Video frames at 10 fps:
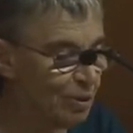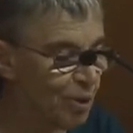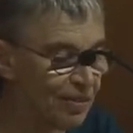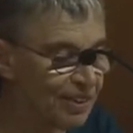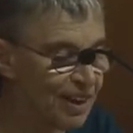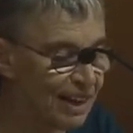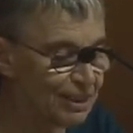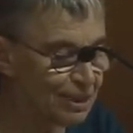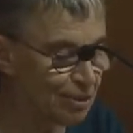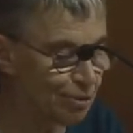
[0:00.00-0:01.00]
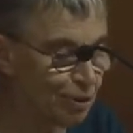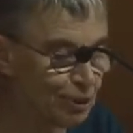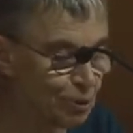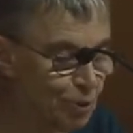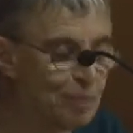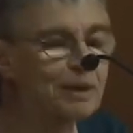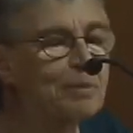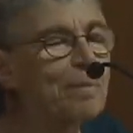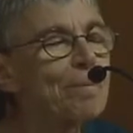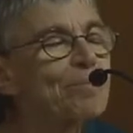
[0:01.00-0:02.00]
while the night's first
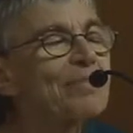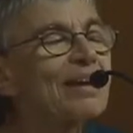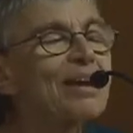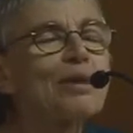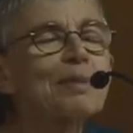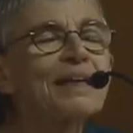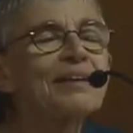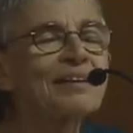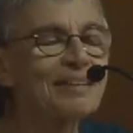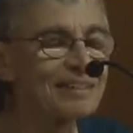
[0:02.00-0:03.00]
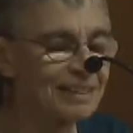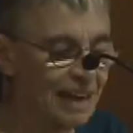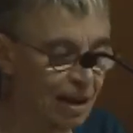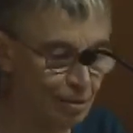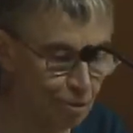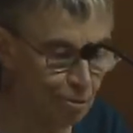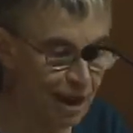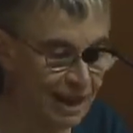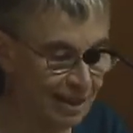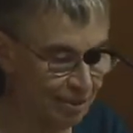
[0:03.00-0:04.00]
women come in out the
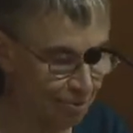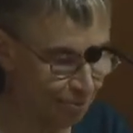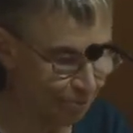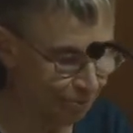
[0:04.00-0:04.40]
rain.